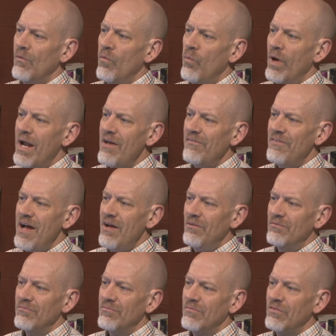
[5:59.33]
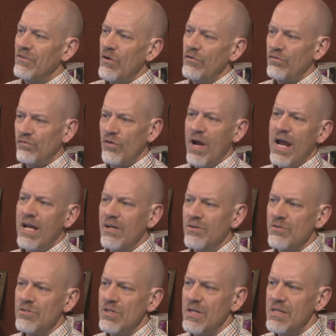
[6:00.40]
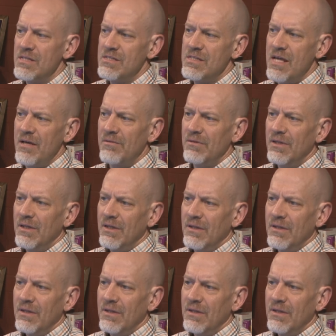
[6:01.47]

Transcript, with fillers: what I found so strange is that